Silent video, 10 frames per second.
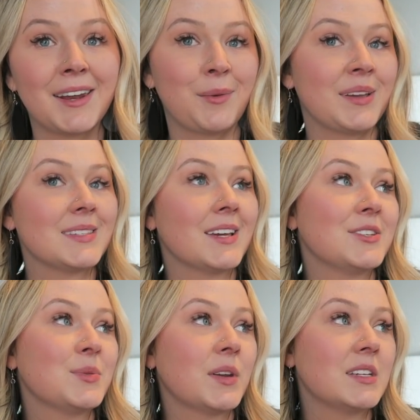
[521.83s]
Anyways, I
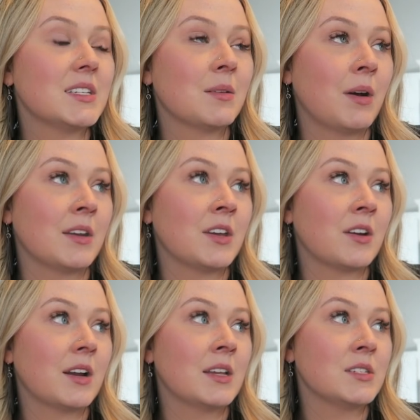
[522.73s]
just wanted to come on
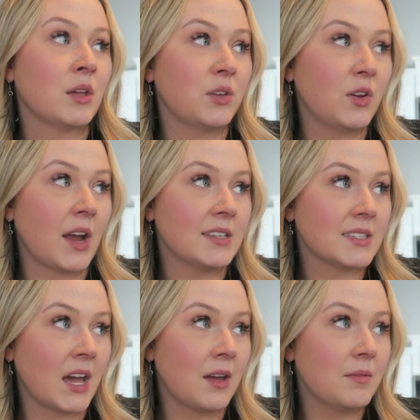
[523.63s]
here and tell you
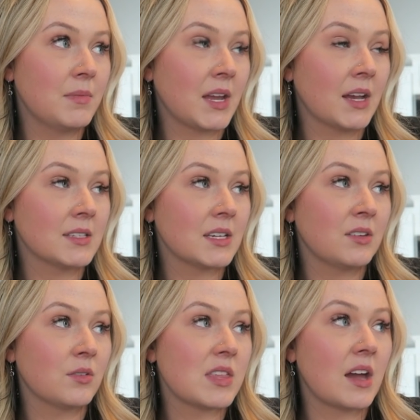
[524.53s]
guys that, because
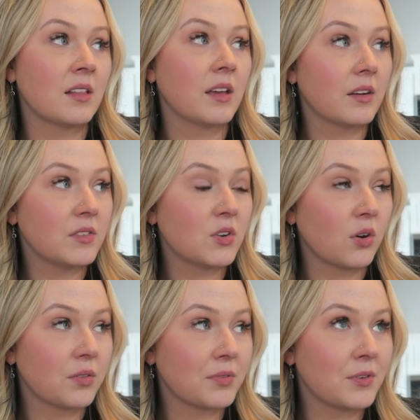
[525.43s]
I know that a lot of you
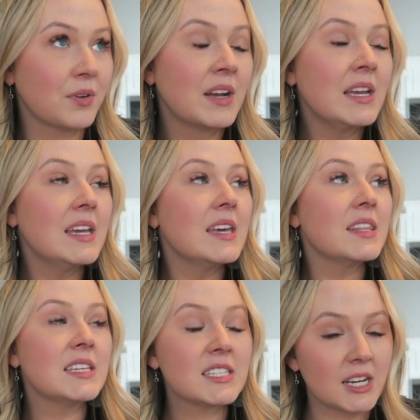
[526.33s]
go through
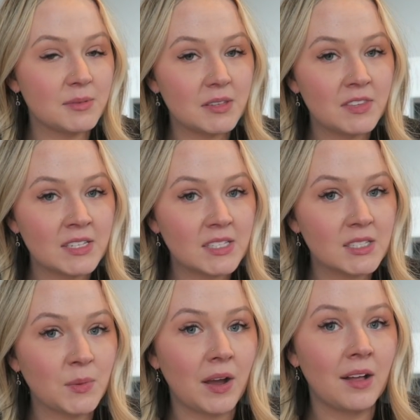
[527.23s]
these types of things
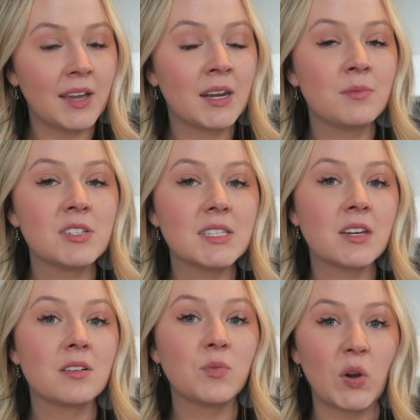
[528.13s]
as well, and I'm just
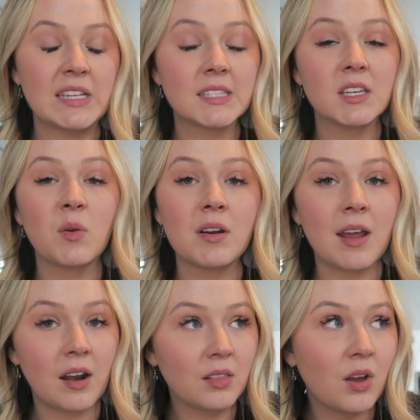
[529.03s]
here to voice that you are
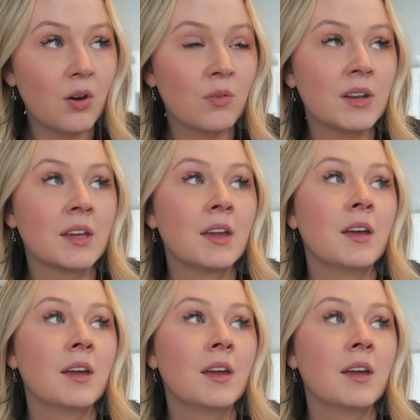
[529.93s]
not alone,